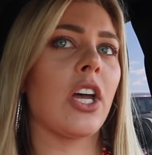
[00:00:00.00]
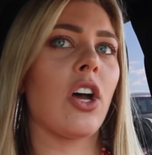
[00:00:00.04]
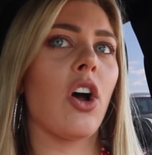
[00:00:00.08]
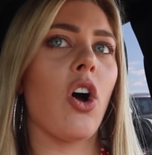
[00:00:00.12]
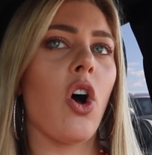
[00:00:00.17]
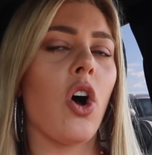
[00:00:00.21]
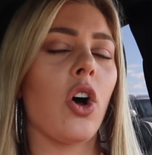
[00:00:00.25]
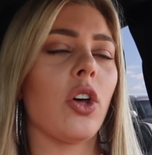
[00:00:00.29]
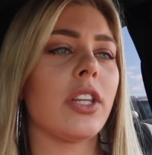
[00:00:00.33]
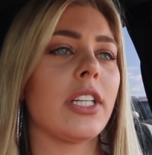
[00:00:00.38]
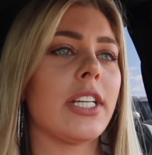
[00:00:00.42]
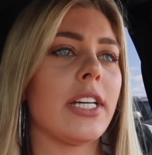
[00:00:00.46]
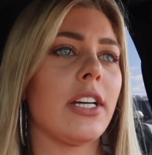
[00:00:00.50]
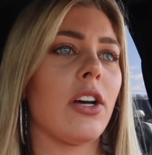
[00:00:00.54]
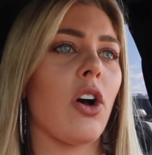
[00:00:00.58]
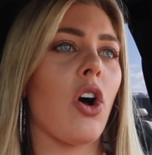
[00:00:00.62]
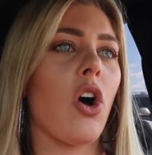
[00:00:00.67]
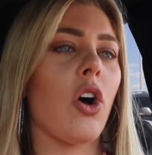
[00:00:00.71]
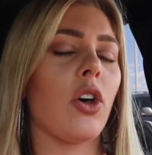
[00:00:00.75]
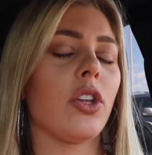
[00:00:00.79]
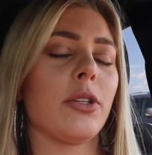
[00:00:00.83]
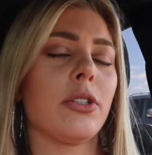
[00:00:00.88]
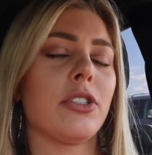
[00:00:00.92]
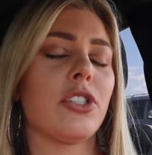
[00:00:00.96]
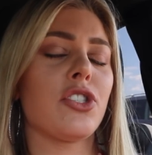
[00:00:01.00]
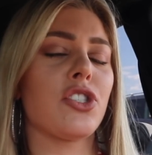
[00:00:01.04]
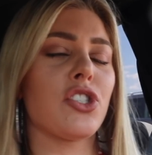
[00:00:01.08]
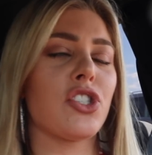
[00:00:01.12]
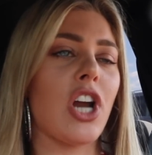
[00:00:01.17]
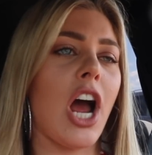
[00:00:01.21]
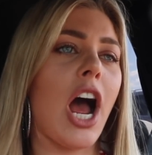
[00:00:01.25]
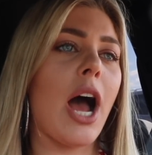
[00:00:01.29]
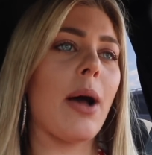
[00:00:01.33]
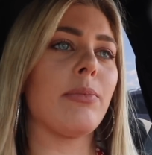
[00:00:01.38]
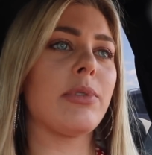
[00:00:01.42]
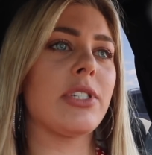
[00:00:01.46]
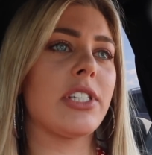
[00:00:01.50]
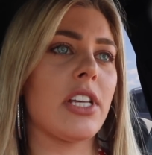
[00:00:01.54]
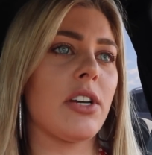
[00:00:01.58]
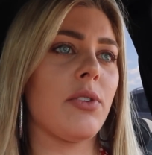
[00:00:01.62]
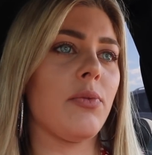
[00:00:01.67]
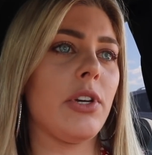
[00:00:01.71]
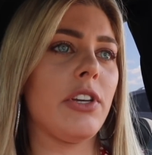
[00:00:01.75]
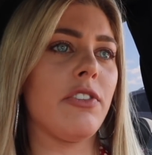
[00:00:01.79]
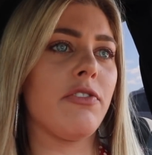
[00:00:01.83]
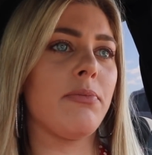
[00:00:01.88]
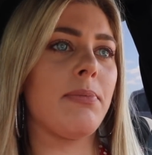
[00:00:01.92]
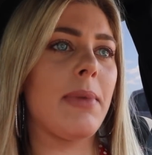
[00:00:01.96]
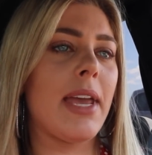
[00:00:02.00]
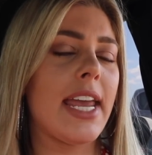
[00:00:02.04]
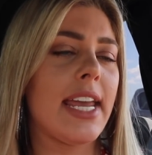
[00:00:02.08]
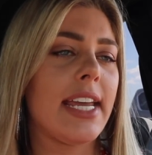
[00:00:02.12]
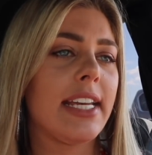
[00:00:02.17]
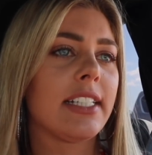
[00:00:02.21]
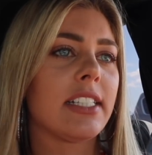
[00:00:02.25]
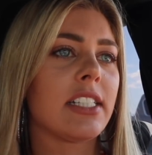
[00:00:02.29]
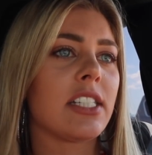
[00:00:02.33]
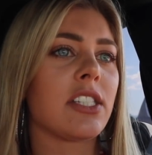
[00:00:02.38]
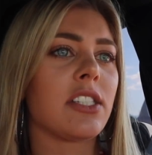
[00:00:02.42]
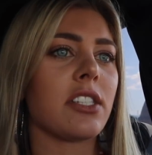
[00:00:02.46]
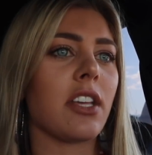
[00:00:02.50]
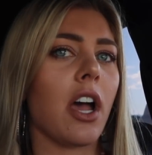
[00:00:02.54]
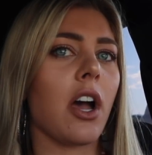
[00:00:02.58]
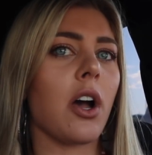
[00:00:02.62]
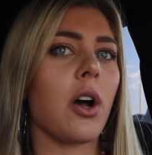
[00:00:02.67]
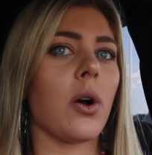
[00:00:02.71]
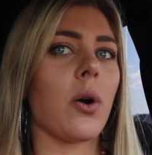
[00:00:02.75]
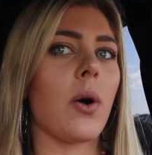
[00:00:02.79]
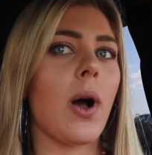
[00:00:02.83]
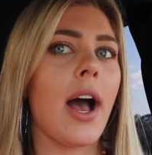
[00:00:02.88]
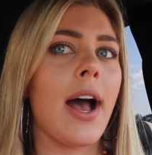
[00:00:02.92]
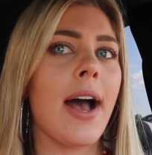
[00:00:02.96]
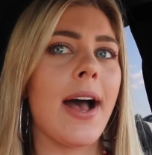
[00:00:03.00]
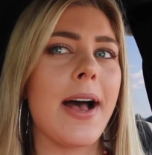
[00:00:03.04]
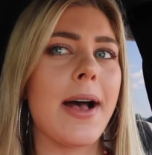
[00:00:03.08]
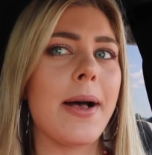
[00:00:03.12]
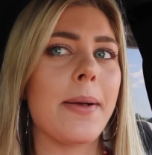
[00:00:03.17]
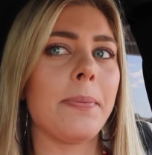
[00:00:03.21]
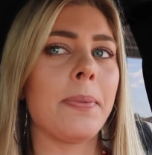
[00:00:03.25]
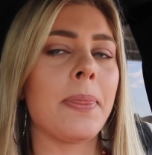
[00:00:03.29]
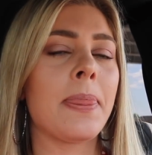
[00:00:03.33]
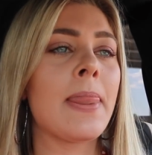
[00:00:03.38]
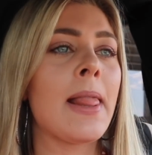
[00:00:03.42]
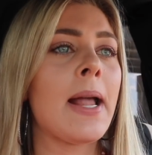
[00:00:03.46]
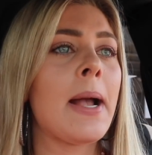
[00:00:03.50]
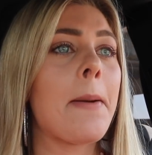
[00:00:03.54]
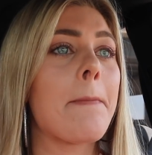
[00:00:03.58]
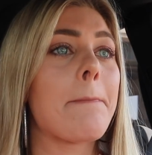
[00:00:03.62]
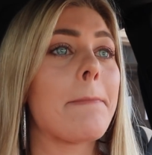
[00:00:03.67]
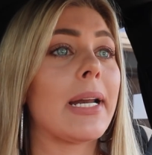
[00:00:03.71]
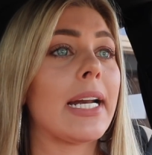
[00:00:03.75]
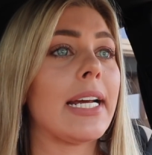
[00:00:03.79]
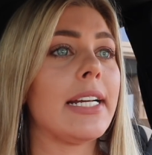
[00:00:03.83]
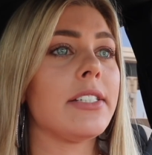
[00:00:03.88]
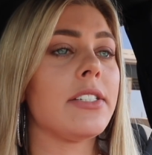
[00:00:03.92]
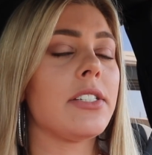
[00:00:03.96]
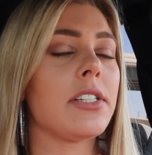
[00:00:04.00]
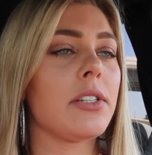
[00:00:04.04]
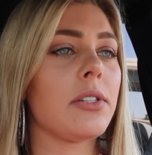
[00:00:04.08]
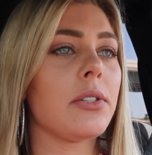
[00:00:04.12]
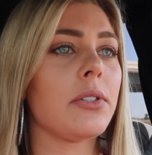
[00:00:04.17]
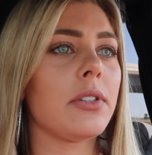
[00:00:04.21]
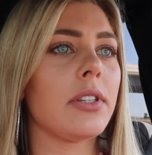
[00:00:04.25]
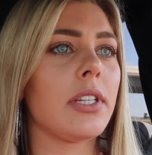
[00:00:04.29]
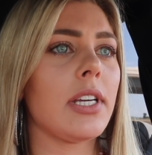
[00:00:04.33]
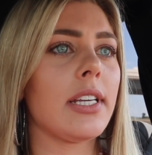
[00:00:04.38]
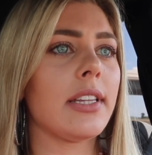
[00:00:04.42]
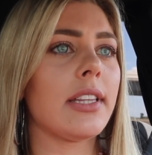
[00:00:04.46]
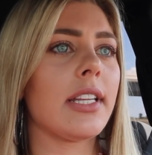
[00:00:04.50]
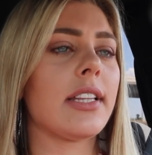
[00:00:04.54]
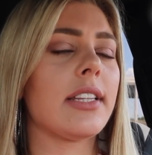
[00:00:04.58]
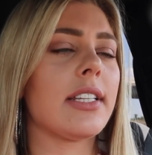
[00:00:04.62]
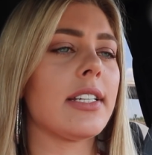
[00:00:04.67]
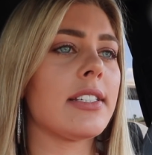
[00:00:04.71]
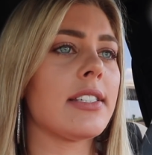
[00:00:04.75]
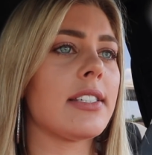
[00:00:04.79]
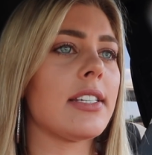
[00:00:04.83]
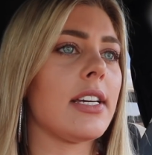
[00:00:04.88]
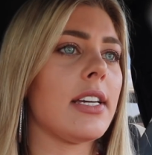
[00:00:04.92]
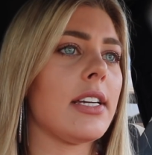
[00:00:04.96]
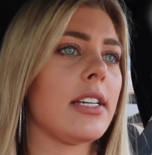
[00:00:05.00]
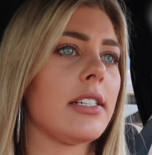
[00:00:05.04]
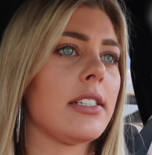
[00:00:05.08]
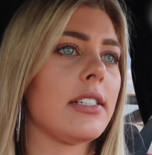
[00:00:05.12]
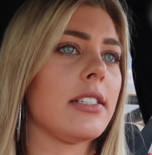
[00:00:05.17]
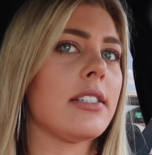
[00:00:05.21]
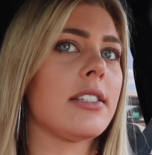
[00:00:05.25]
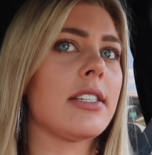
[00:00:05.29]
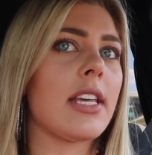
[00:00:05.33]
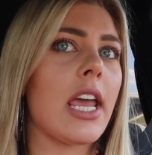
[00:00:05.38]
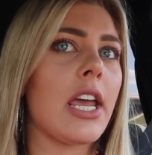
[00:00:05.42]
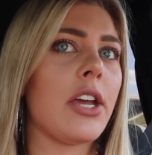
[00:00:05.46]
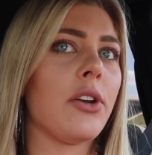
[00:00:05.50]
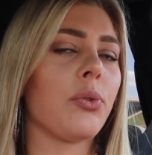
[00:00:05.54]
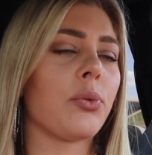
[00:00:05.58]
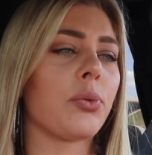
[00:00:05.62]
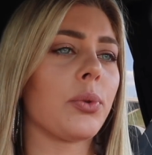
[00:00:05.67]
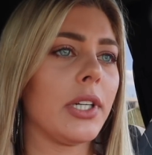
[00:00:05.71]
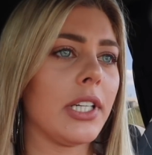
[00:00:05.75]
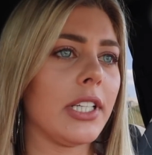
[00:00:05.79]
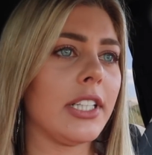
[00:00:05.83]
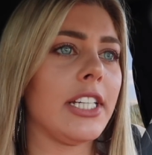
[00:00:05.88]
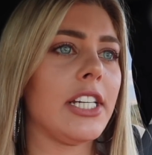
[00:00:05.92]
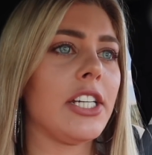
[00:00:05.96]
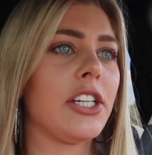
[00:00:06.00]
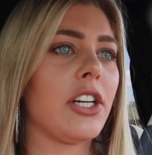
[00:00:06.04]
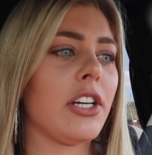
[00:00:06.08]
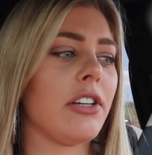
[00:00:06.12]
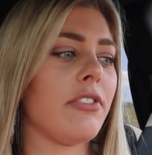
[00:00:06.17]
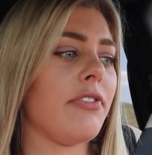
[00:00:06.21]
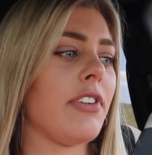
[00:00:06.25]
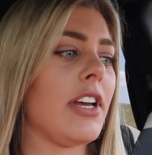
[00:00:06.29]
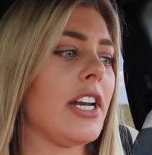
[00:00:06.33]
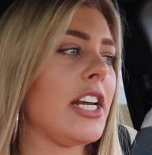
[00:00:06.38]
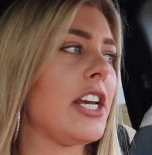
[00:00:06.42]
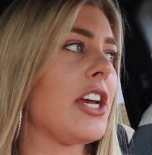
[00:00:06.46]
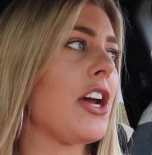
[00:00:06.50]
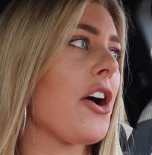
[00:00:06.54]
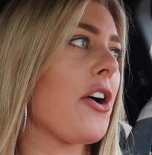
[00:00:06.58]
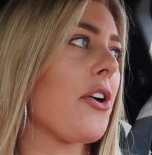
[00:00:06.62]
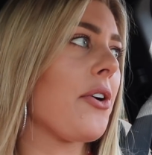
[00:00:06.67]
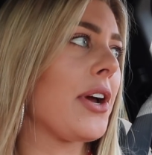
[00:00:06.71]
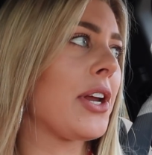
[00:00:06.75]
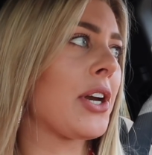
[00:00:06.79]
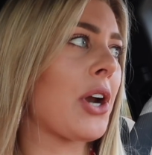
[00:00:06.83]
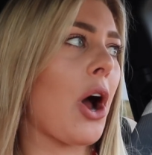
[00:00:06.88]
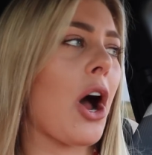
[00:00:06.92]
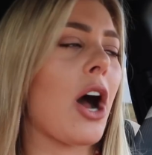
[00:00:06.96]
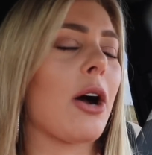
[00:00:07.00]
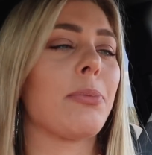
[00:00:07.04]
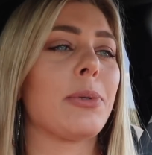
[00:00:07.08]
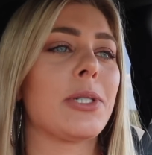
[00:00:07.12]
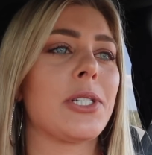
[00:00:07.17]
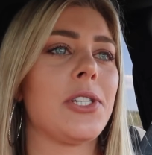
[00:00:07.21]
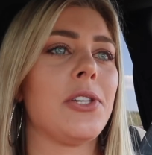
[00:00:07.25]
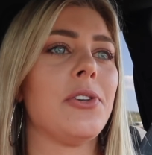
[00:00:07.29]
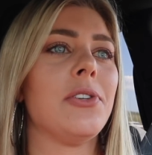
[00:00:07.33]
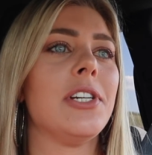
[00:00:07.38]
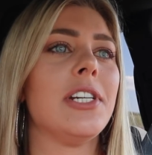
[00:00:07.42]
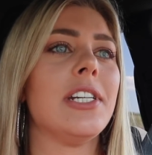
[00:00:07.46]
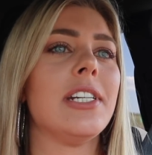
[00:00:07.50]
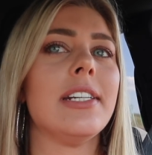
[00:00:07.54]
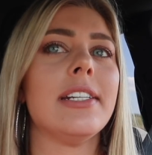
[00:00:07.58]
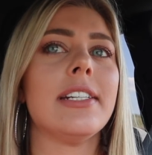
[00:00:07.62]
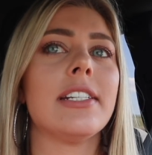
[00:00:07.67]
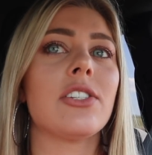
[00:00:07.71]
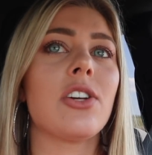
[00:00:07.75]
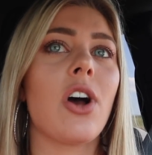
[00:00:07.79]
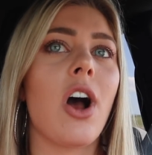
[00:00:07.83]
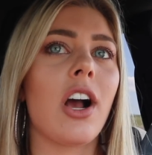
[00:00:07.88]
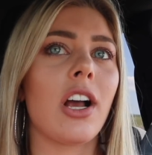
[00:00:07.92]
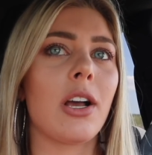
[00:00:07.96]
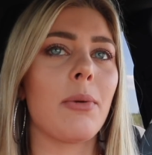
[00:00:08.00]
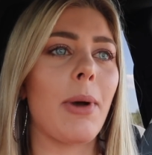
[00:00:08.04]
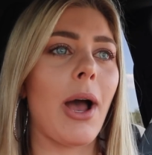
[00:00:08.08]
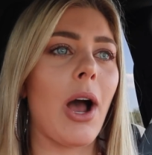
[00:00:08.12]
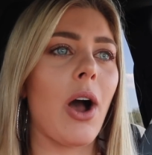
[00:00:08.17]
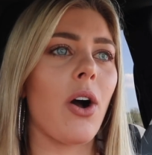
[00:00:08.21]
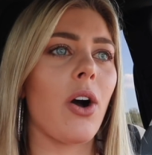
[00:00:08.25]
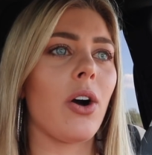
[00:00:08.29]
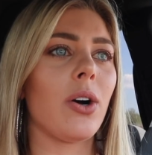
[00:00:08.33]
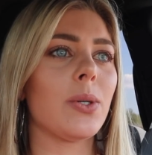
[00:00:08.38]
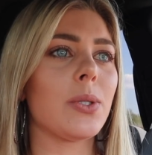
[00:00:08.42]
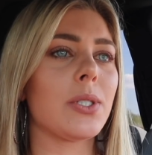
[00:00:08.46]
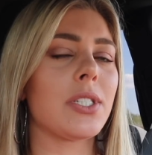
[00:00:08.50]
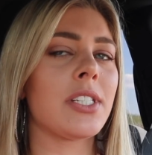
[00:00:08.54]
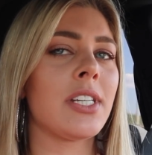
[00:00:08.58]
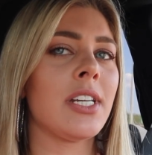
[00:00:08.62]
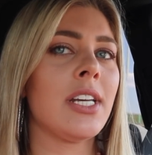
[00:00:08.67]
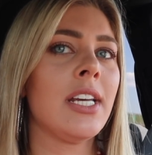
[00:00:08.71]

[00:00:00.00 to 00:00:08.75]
all the stops that we've made. So but I do think that this is a really good video and opportunity to talk about